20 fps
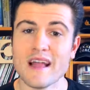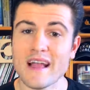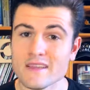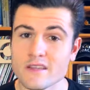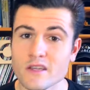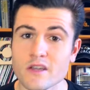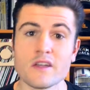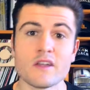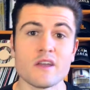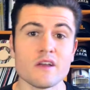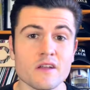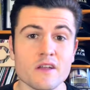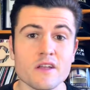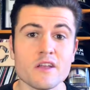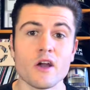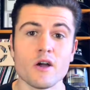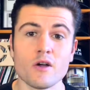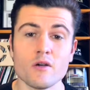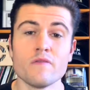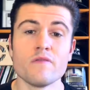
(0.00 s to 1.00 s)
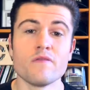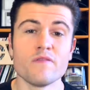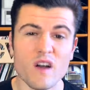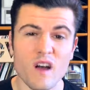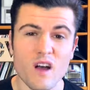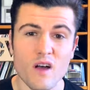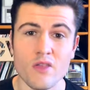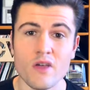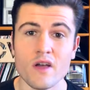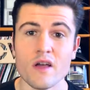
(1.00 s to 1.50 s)
and you're going to go
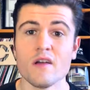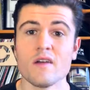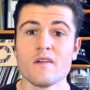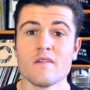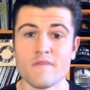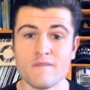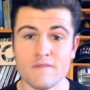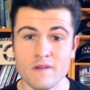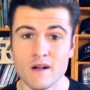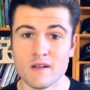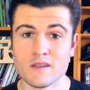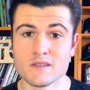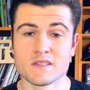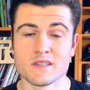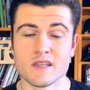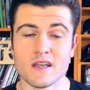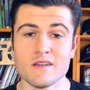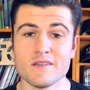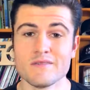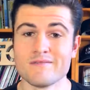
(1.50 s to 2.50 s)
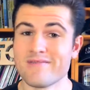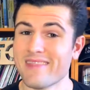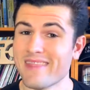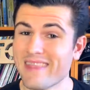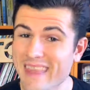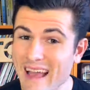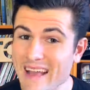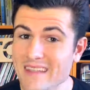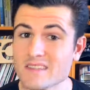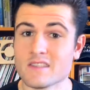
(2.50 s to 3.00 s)
further, faster.
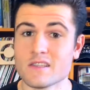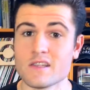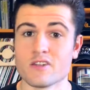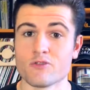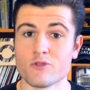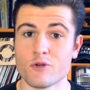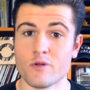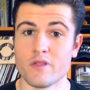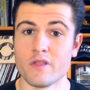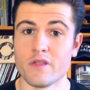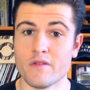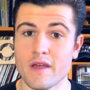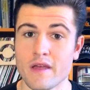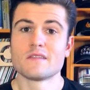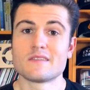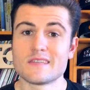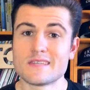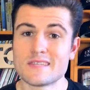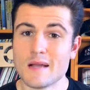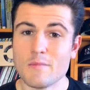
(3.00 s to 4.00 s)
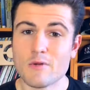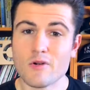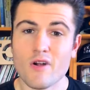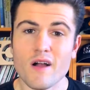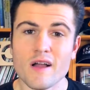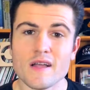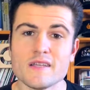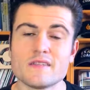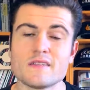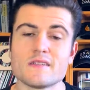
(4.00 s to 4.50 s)
That's the truth of it. To
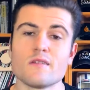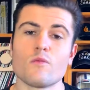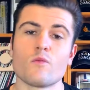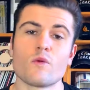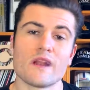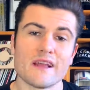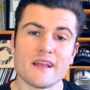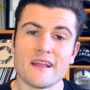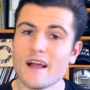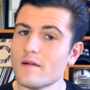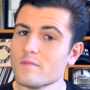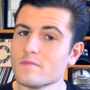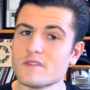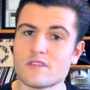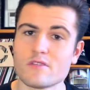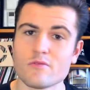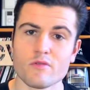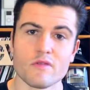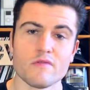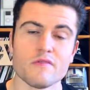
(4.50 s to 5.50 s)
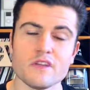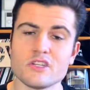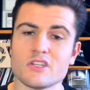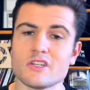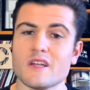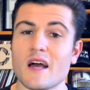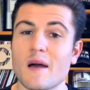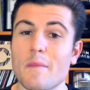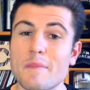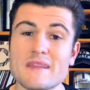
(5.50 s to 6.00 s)
summarize, when it comes to
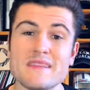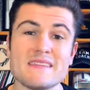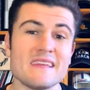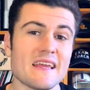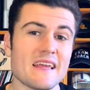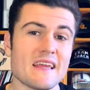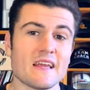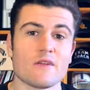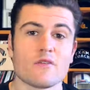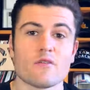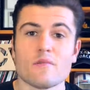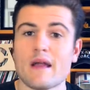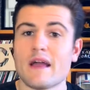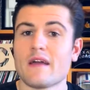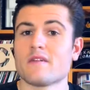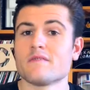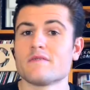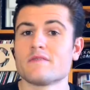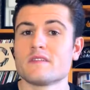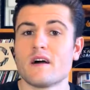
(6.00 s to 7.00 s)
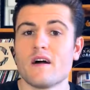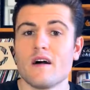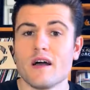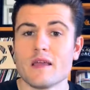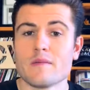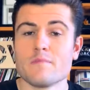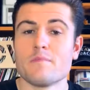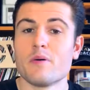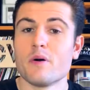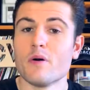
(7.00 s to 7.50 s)
revision, a particular amount of
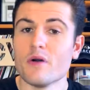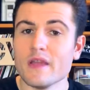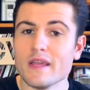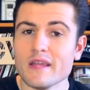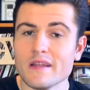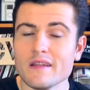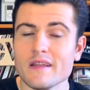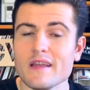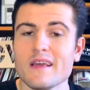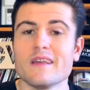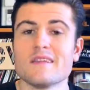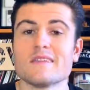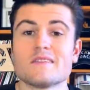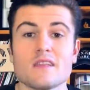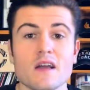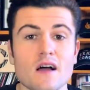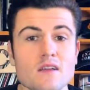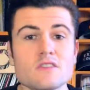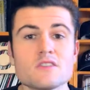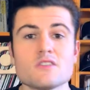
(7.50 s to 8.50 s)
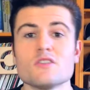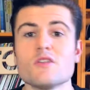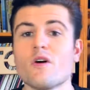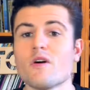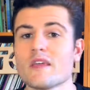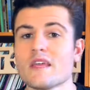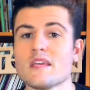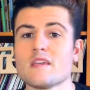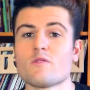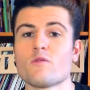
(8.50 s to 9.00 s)
time put in does
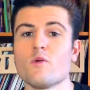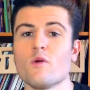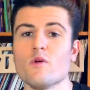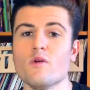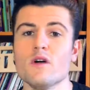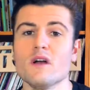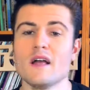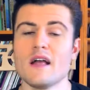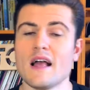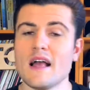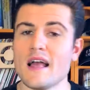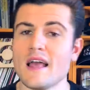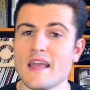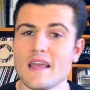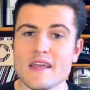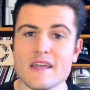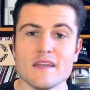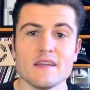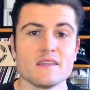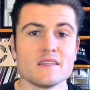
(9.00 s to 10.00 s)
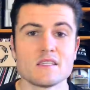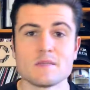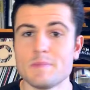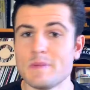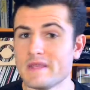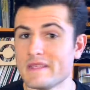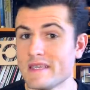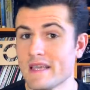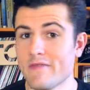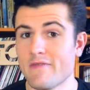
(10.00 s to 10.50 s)
not equal a
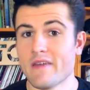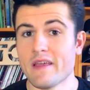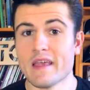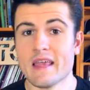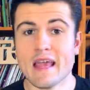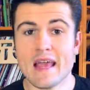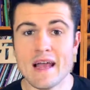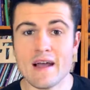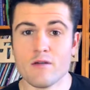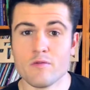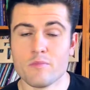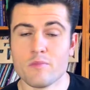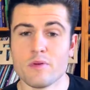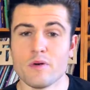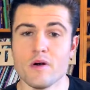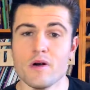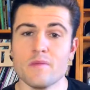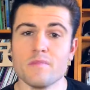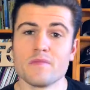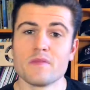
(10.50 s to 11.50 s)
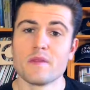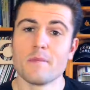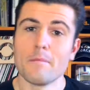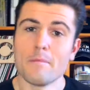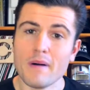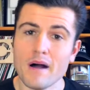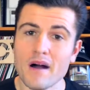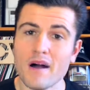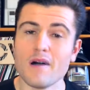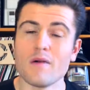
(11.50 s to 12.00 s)
specific output.
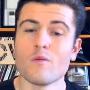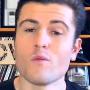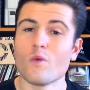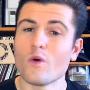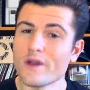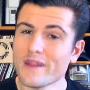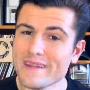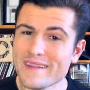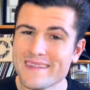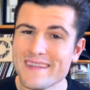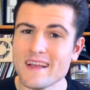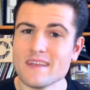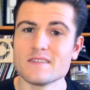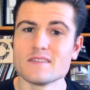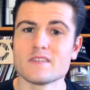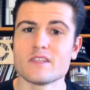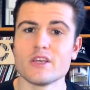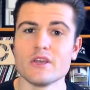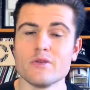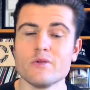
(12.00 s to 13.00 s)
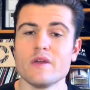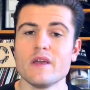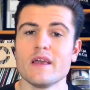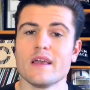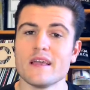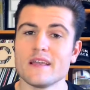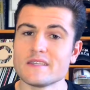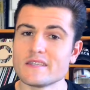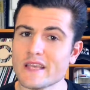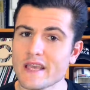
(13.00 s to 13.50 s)
But what it does do
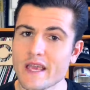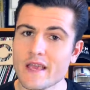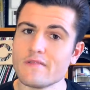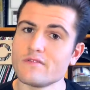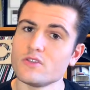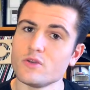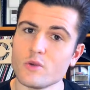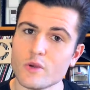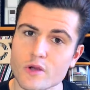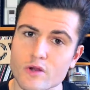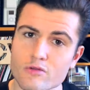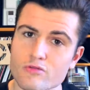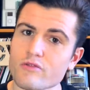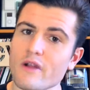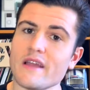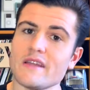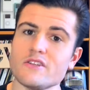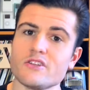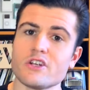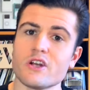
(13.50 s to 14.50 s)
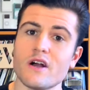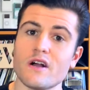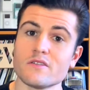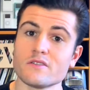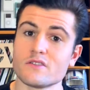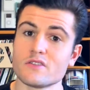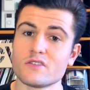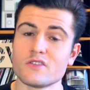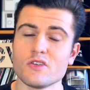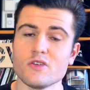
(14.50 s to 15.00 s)
is it gives you a great
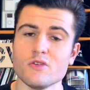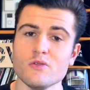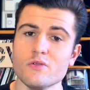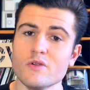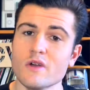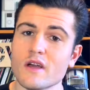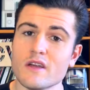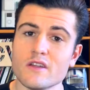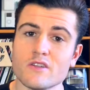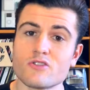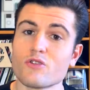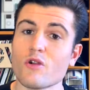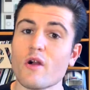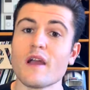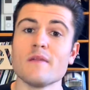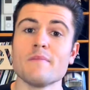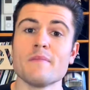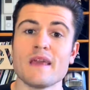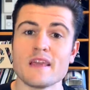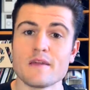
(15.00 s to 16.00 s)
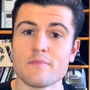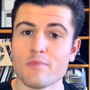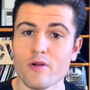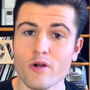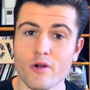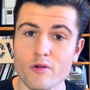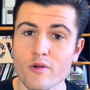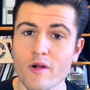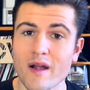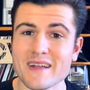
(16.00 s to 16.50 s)
chance to try and make
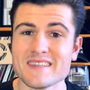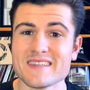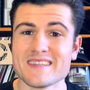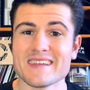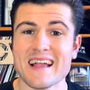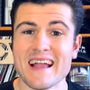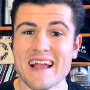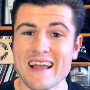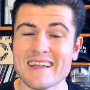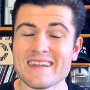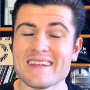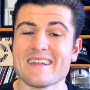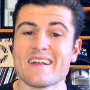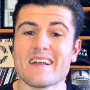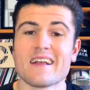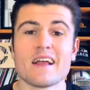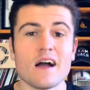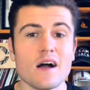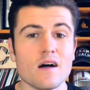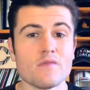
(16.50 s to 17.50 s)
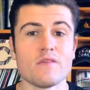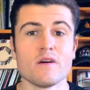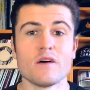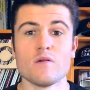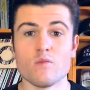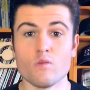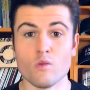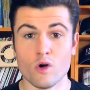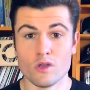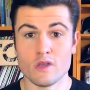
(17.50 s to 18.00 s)
progress and cover
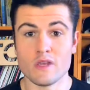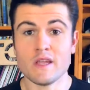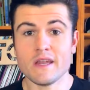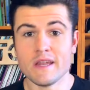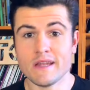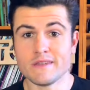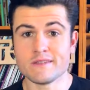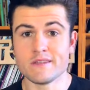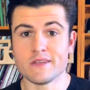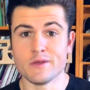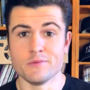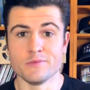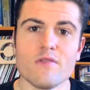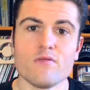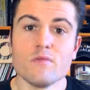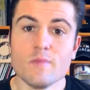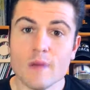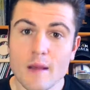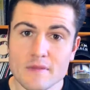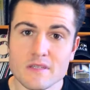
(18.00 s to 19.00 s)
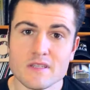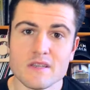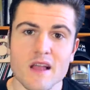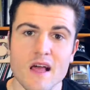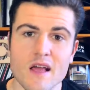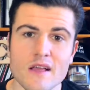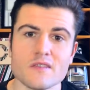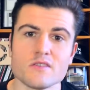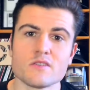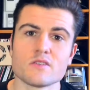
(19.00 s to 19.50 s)
what you need to. Remember to
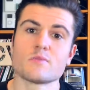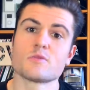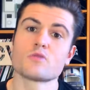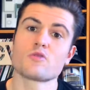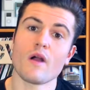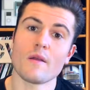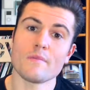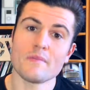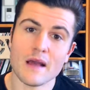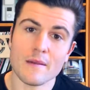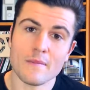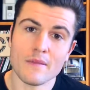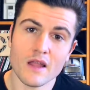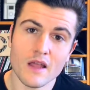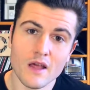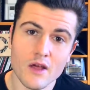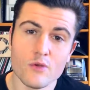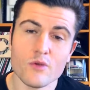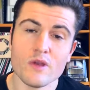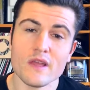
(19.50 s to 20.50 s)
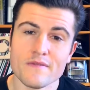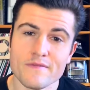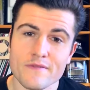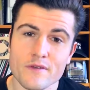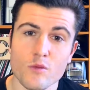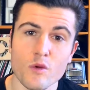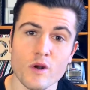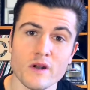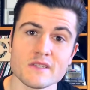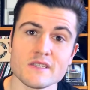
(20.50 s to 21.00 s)
like and subscribe down below if
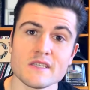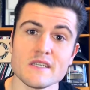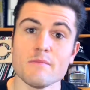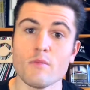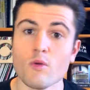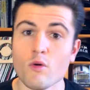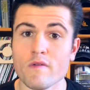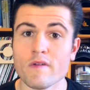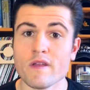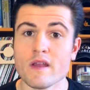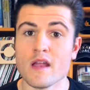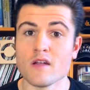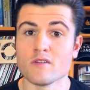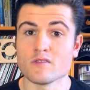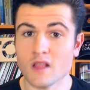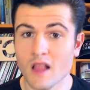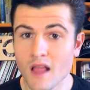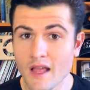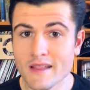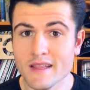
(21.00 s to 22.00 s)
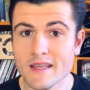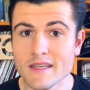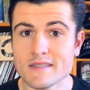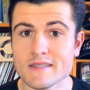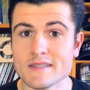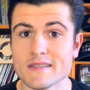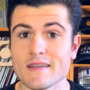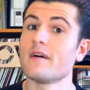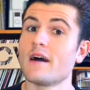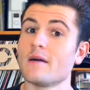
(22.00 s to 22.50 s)
you want to see more videos like
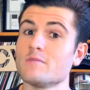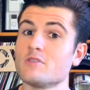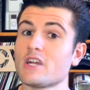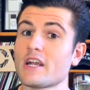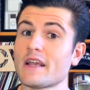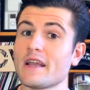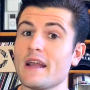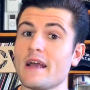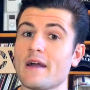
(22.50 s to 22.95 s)
this. I'm checking